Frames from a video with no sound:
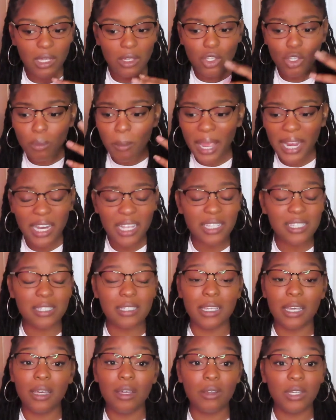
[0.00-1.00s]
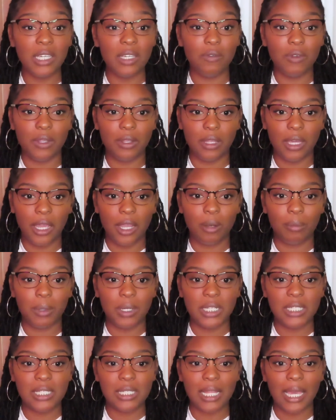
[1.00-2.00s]
you might excel even there,
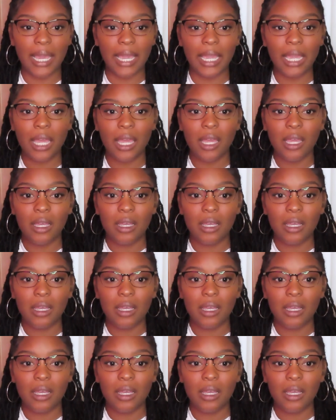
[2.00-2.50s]
but it's like